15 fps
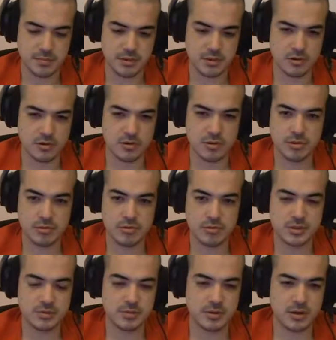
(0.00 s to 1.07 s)
going through a
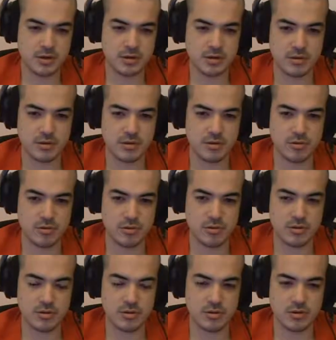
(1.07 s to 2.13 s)
spot in
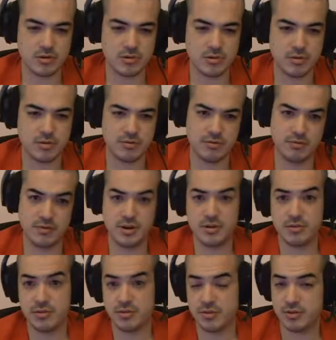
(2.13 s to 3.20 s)
GTO
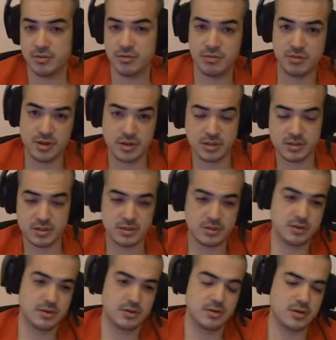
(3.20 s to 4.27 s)
very, very fast.
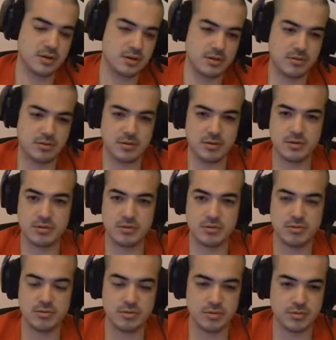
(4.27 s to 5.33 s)
Like you didn't go
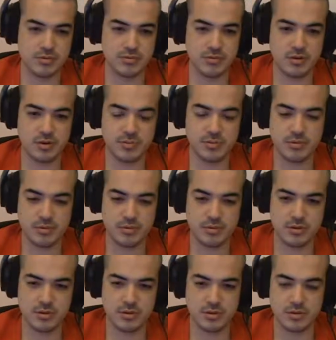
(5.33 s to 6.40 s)
through the flop or
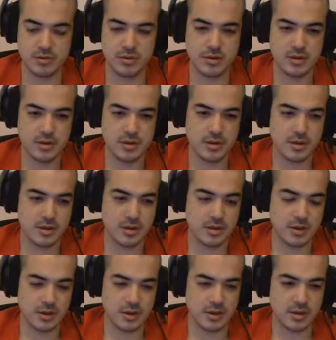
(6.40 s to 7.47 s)
turn.
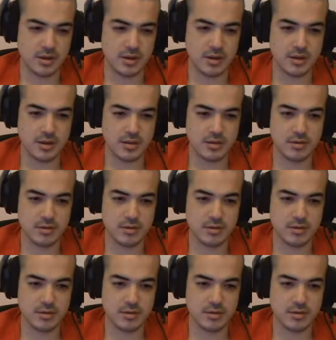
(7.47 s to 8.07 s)
And